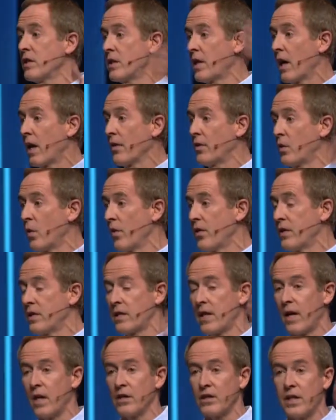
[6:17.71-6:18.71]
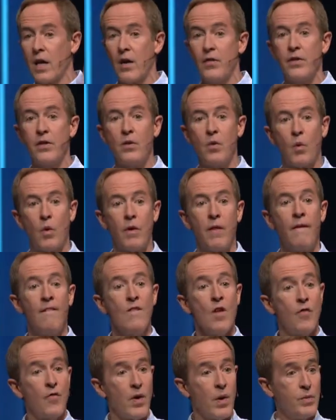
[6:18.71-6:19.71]
and south and north,
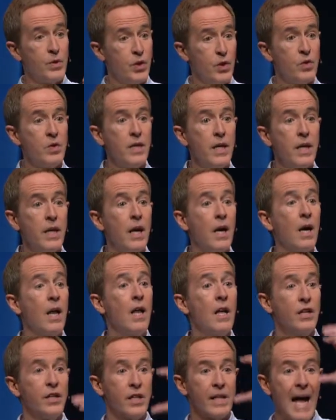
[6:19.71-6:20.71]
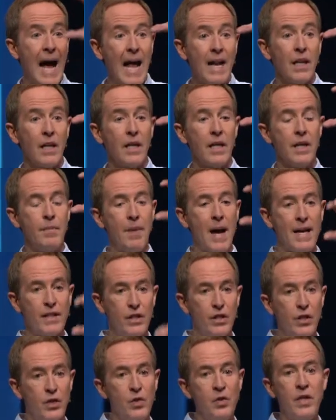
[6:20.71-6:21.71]
from Judea to Galilee, back
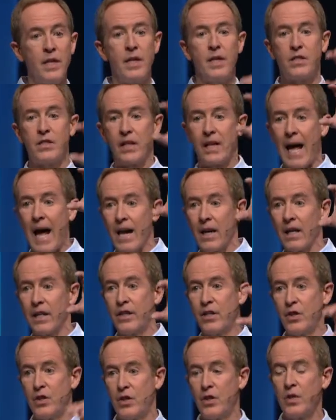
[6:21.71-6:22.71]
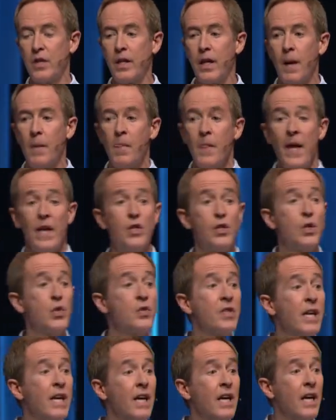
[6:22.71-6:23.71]
to Judea to Galilee to Judea. In
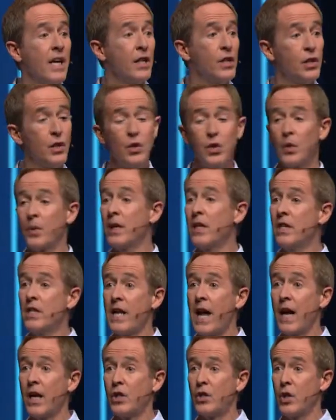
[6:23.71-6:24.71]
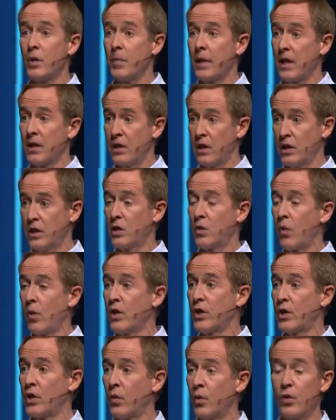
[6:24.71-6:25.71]
Judea, he's usually in danger because this is
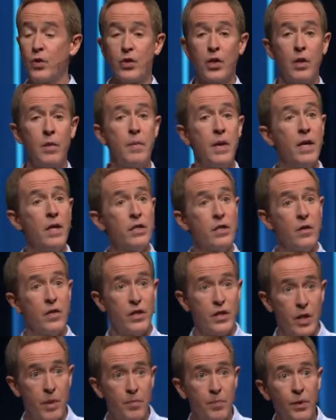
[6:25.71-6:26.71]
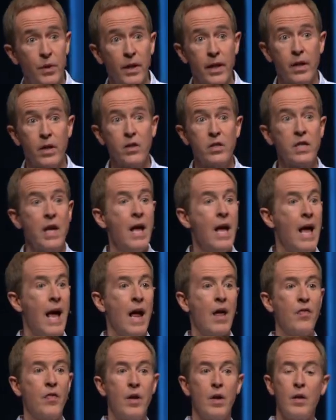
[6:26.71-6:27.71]
where Jerusalem is and the temple leaders,
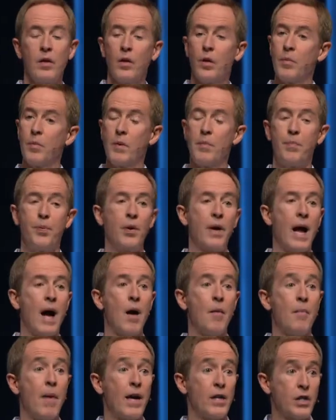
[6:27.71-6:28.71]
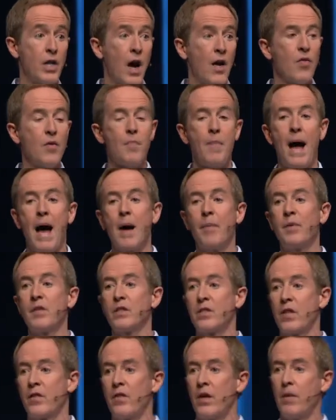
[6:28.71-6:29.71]
and they're a little bit put out by John the
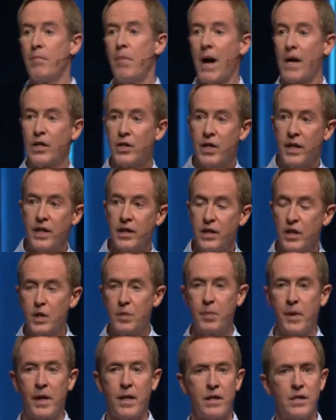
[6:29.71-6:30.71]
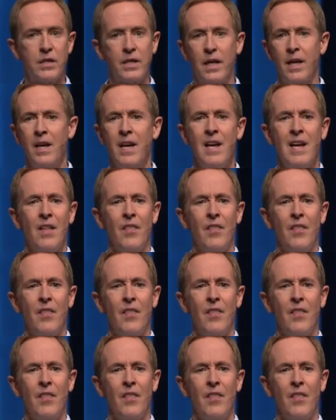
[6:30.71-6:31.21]
Baptist and then by Jesus because they